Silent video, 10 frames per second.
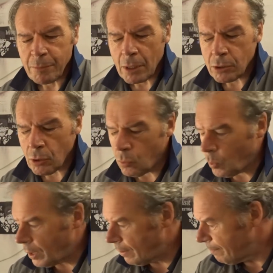
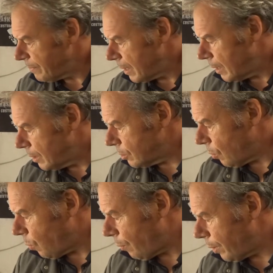So
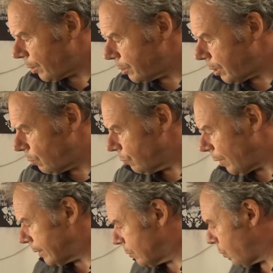what we're going to do,
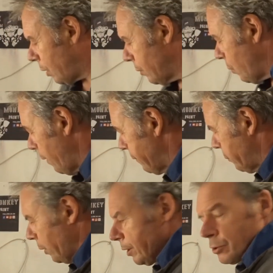right? Well,
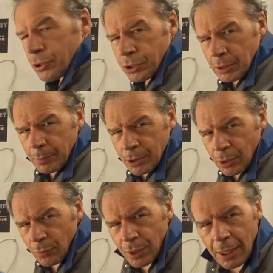what you've just seen me
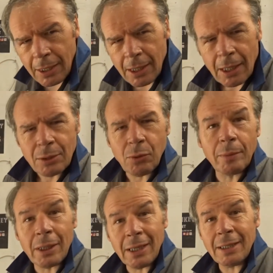doing there is I'm
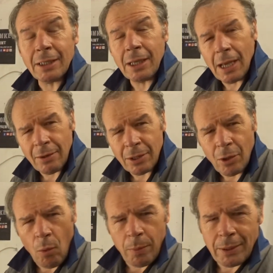cleaning the area
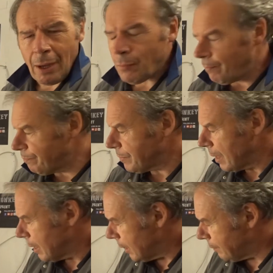up. Now,
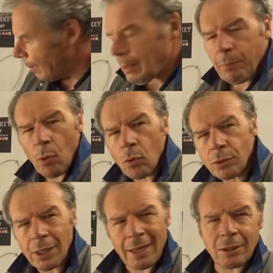it's very
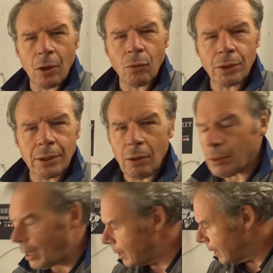important, lead loading.
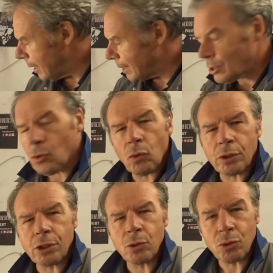Okay, it's in order
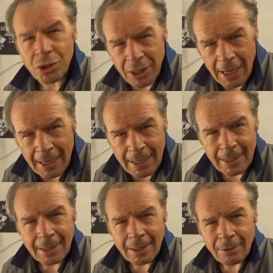to stick.
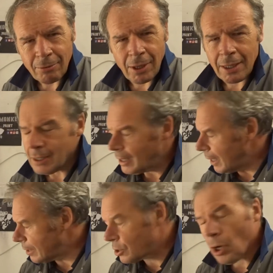Okay,
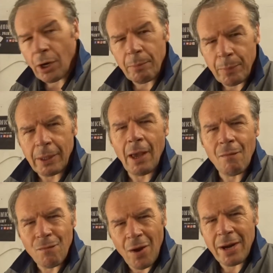it's got to be
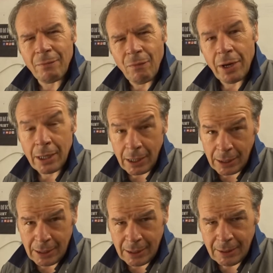very, very clean.